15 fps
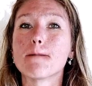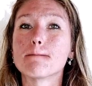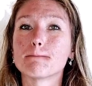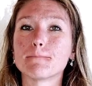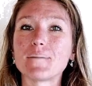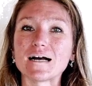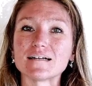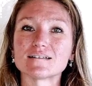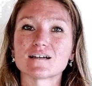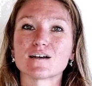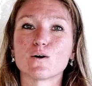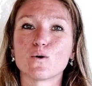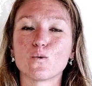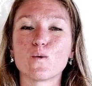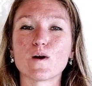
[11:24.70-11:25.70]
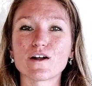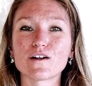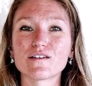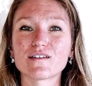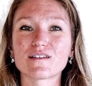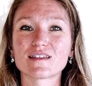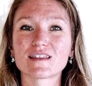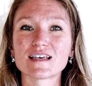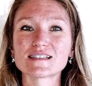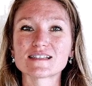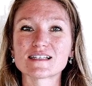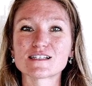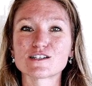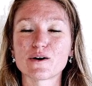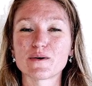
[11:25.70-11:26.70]
But where this is
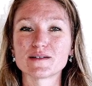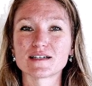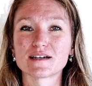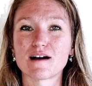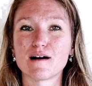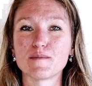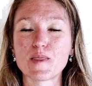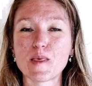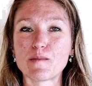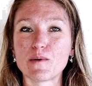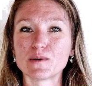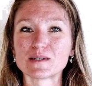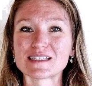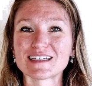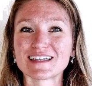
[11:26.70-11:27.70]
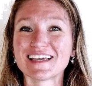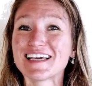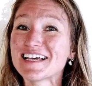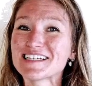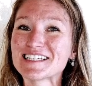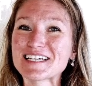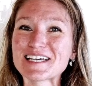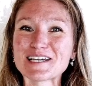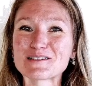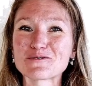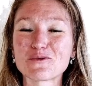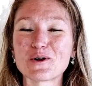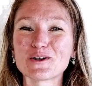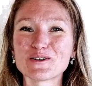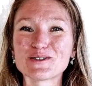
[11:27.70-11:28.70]
going to come in the most handy is where
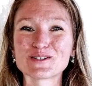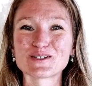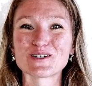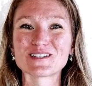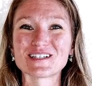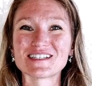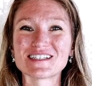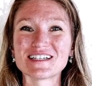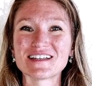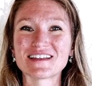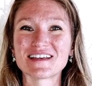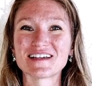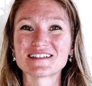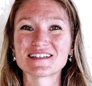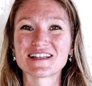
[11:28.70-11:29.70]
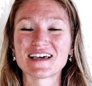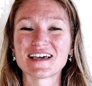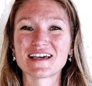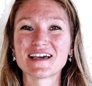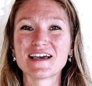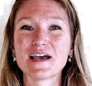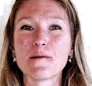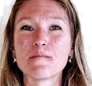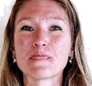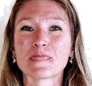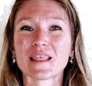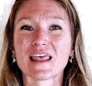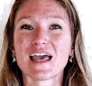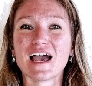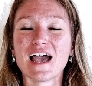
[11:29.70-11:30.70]
you start to see things like,
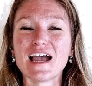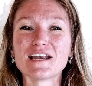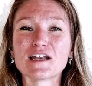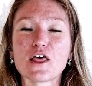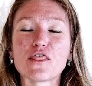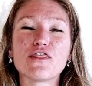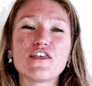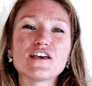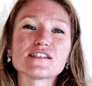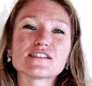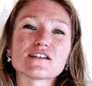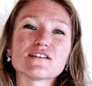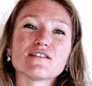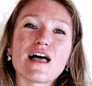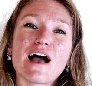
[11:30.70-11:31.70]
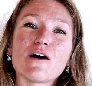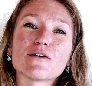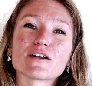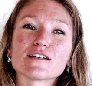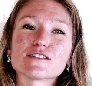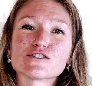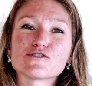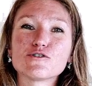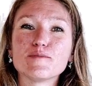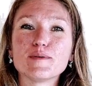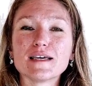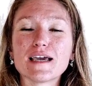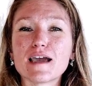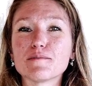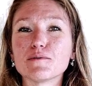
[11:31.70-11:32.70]
and this allowed us to be
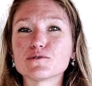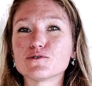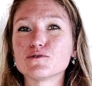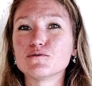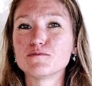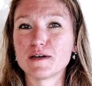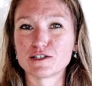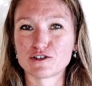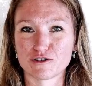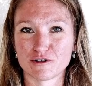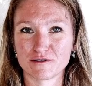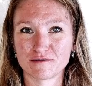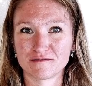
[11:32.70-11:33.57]
able to measure,